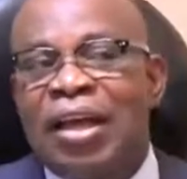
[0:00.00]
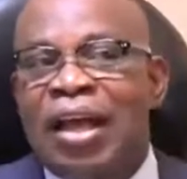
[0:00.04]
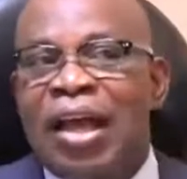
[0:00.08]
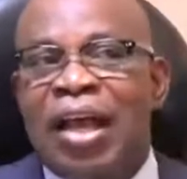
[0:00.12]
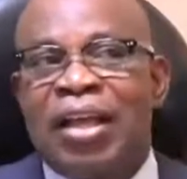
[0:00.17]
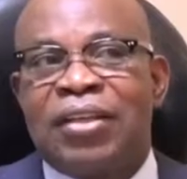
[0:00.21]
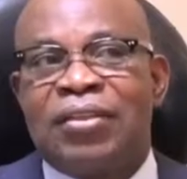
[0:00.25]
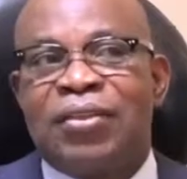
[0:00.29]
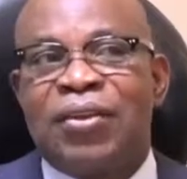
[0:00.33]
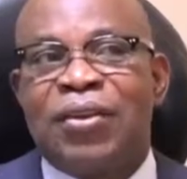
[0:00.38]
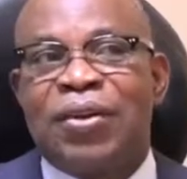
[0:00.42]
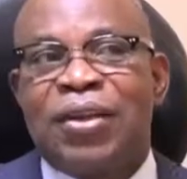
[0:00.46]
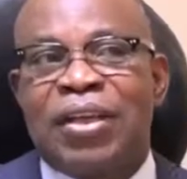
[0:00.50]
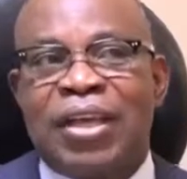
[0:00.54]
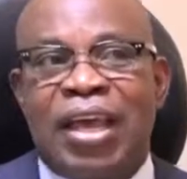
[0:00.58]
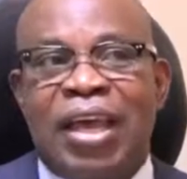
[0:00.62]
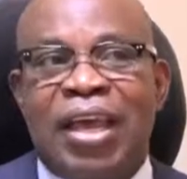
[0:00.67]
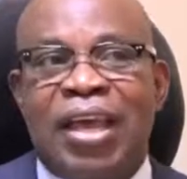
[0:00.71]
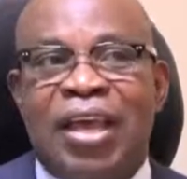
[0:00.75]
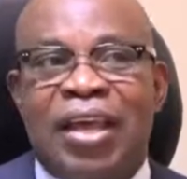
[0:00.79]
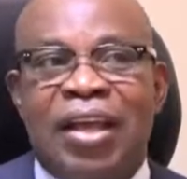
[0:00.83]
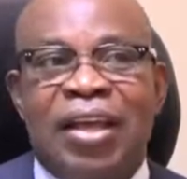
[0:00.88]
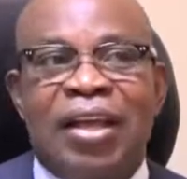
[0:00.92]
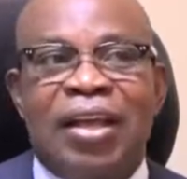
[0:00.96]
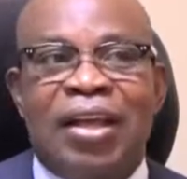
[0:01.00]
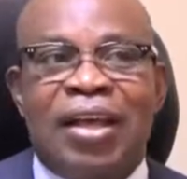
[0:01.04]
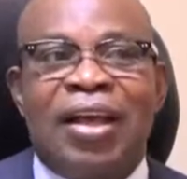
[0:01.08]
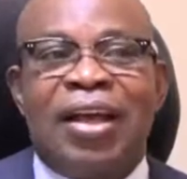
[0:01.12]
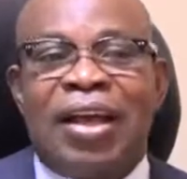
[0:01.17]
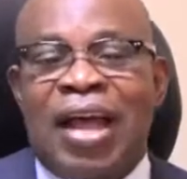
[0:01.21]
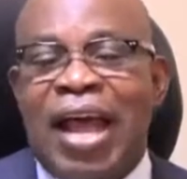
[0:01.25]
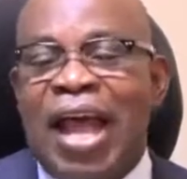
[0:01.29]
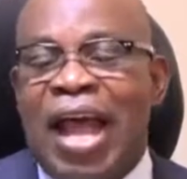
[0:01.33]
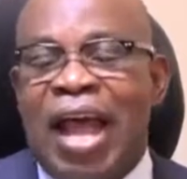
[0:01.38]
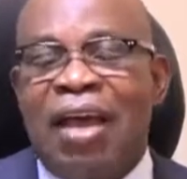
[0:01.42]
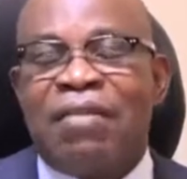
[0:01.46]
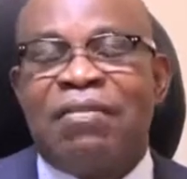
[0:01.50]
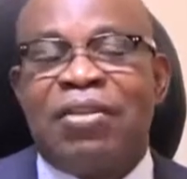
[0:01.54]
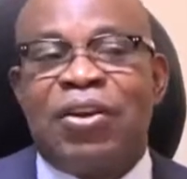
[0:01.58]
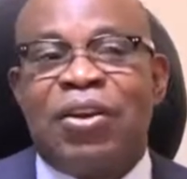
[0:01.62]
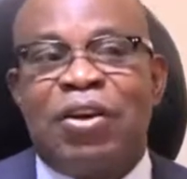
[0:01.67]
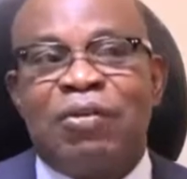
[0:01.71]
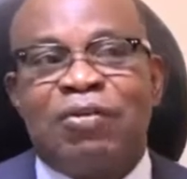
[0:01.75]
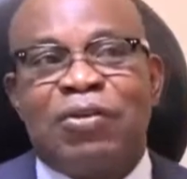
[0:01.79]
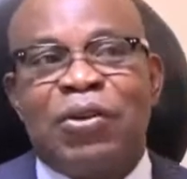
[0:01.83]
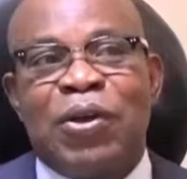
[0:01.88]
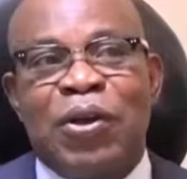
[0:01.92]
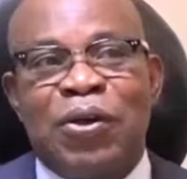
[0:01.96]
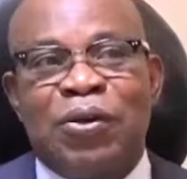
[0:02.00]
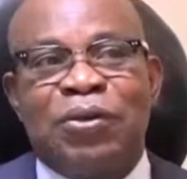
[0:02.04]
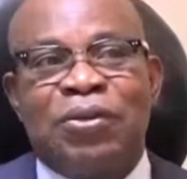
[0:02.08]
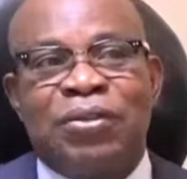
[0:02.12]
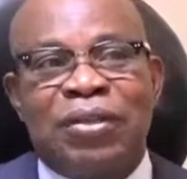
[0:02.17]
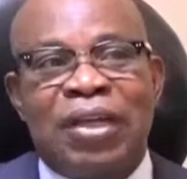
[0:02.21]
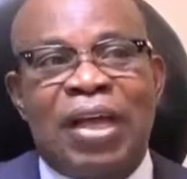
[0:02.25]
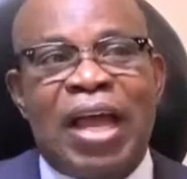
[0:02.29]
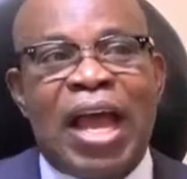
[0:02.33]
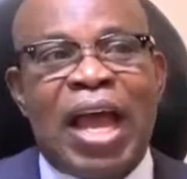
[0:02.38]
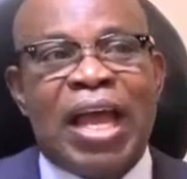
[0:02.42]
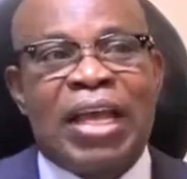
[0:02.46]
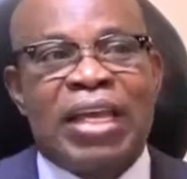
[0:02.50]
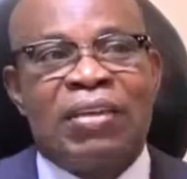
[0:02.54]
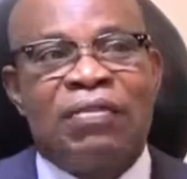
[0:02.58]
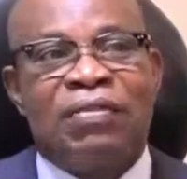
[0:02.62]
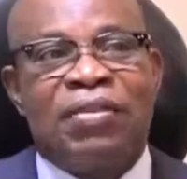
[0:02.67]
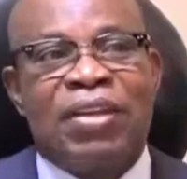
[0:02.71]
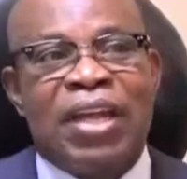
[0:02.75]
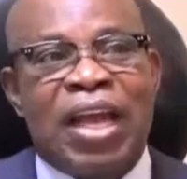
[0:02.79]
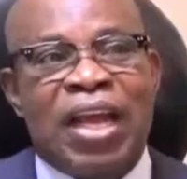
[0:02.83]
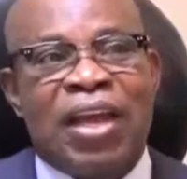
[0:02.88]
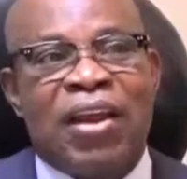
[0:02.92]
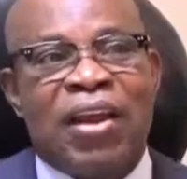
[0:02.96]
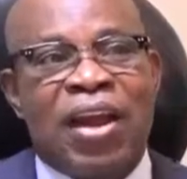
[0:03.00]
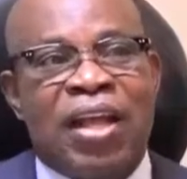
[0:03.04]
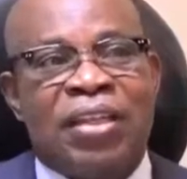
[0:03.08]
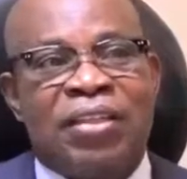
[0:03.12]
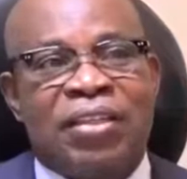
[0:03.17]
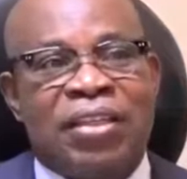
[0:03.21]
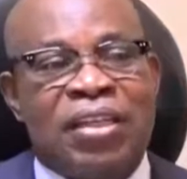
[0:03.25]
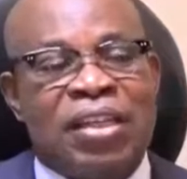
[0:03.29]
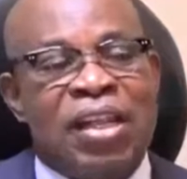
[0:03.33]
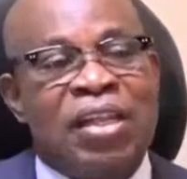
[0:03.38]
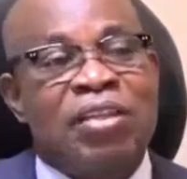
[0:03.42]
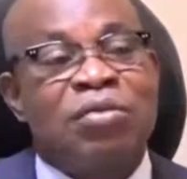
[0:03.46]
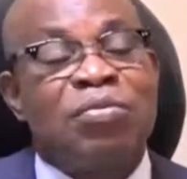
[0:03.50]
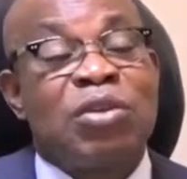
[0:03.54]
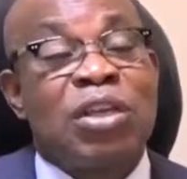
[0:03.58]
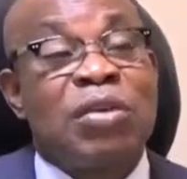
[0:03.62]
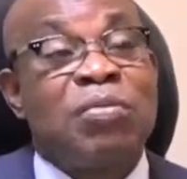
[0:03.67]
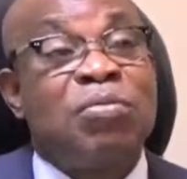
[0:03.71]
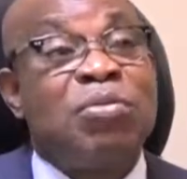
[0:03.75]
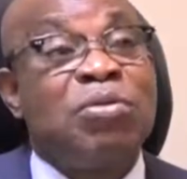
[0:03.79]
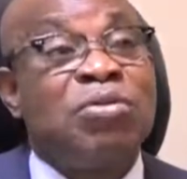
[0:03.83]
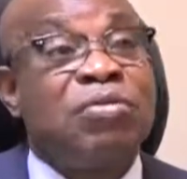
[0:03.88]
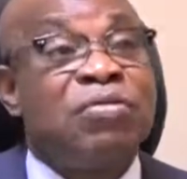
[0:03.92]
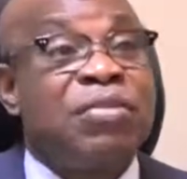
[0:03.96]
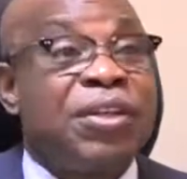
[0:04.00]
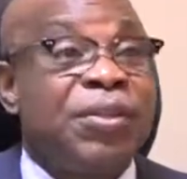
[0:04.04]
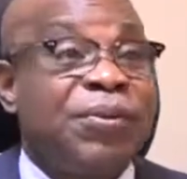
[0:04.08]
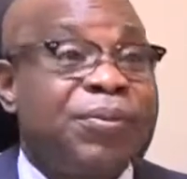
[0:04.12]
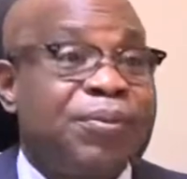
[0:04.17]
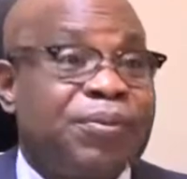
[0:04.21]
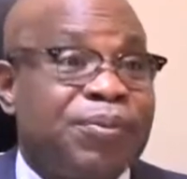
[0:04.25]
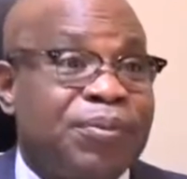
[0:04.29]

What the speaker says: I said, okay, I have enough gold. I'll give you that guarantee. Let's keep moving.